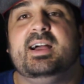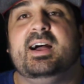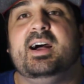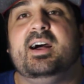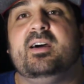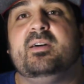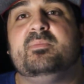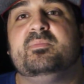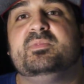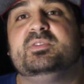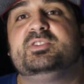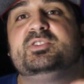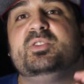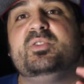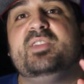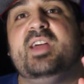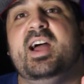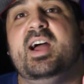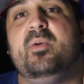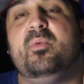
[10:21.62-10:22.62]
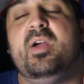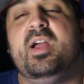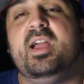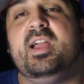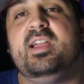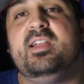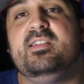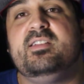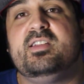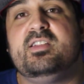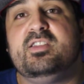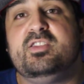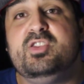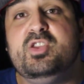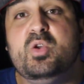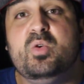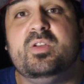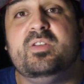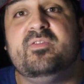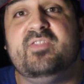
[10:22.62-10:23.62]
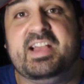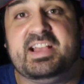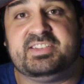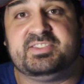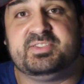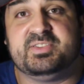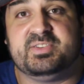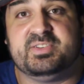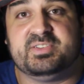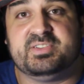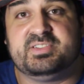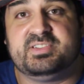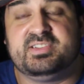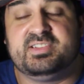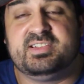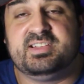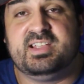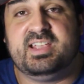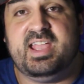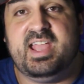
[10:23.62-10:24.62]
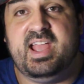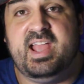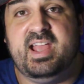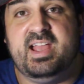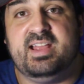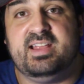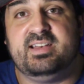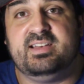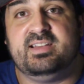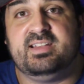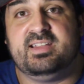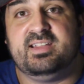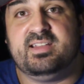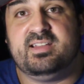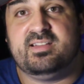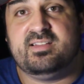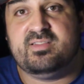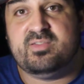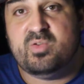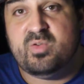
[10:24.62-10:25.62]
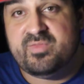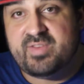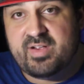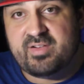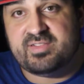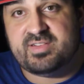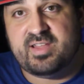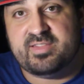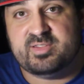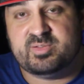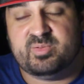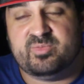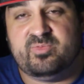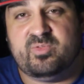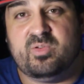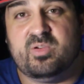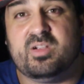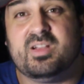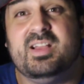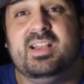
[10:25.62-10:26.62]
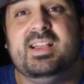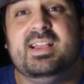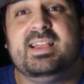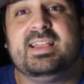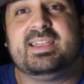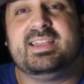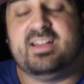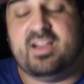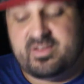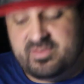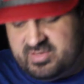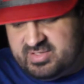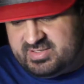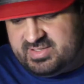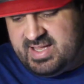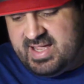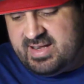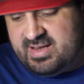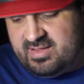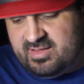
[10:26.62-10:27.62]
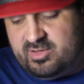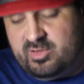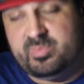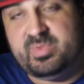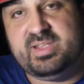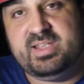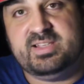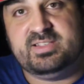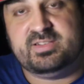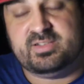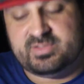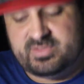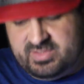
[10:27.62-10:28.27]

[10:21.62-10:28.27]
so that way new investors who've never done this before, can understand a little bit easier.